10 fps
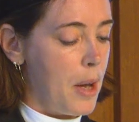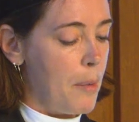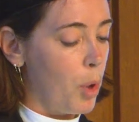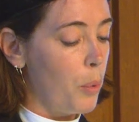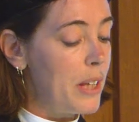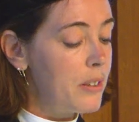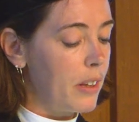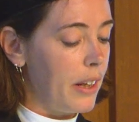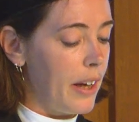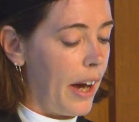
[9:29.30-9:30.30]
More
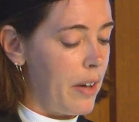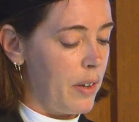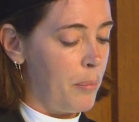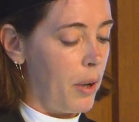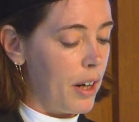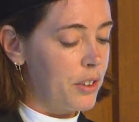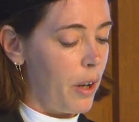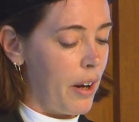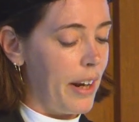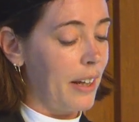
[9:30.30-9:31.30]
recently, I have embarked
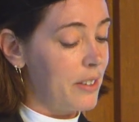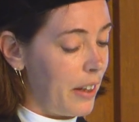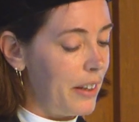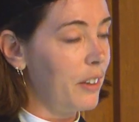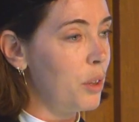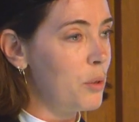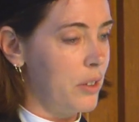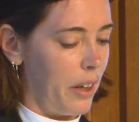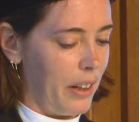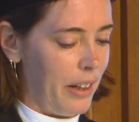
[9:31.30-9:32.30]
on an exciting new
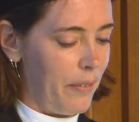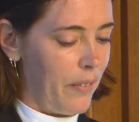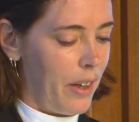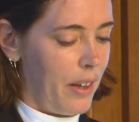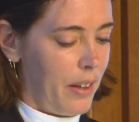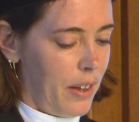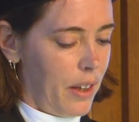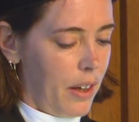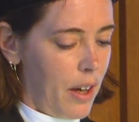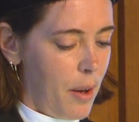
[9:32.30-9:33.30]
study
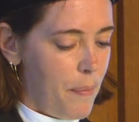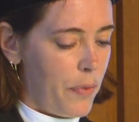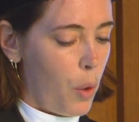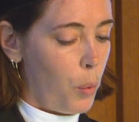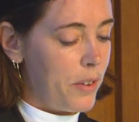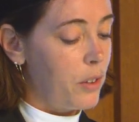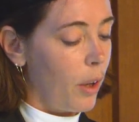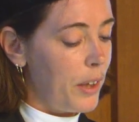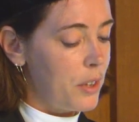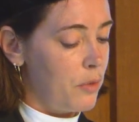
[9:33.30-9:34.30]
with
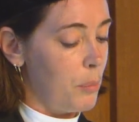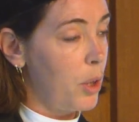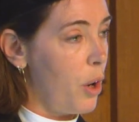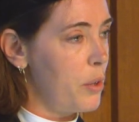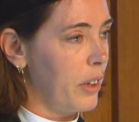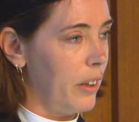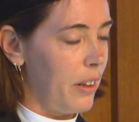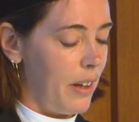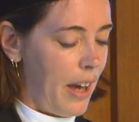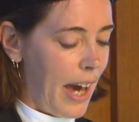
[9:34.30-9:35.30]
colleagues from
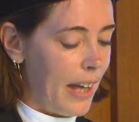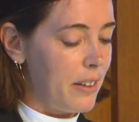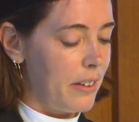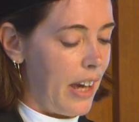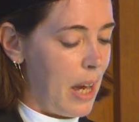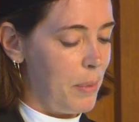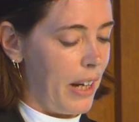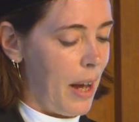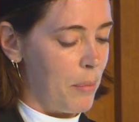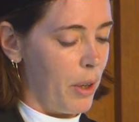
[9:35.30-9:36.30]
Groningen and
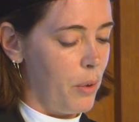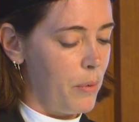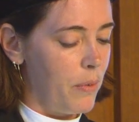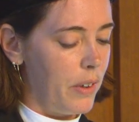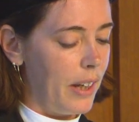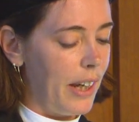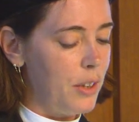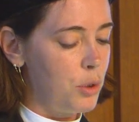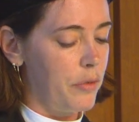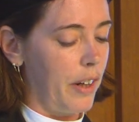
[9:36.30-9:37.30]
ABN AMRO
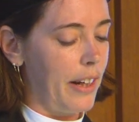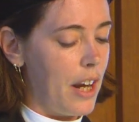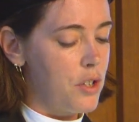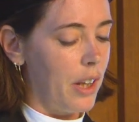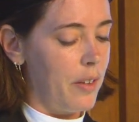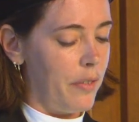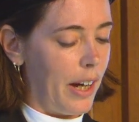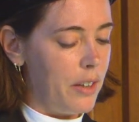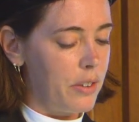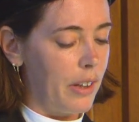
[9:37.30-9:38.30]
into financial
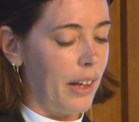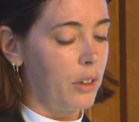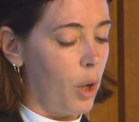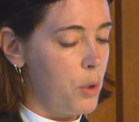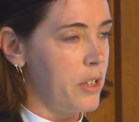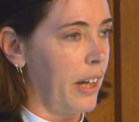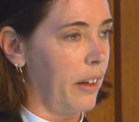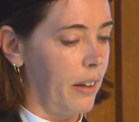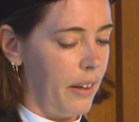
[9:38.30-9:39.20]
advice and coaching,